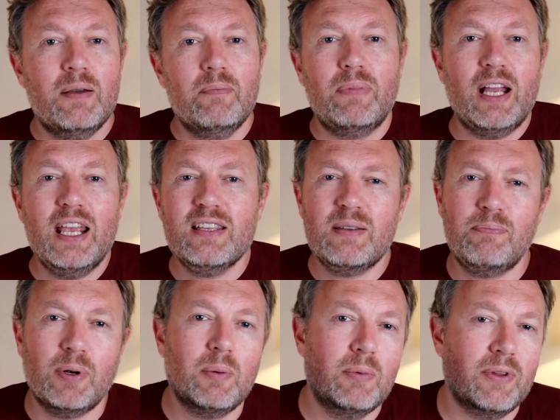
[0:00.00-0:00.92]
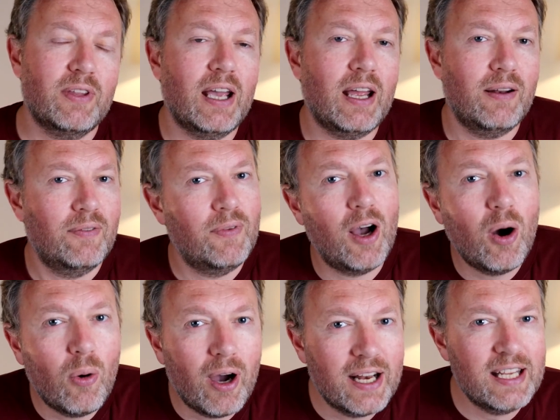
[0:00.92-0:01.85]
But here's the problem with that
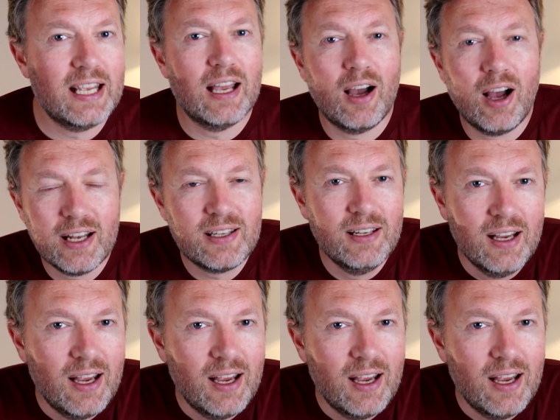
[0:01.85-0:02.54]
whole idea.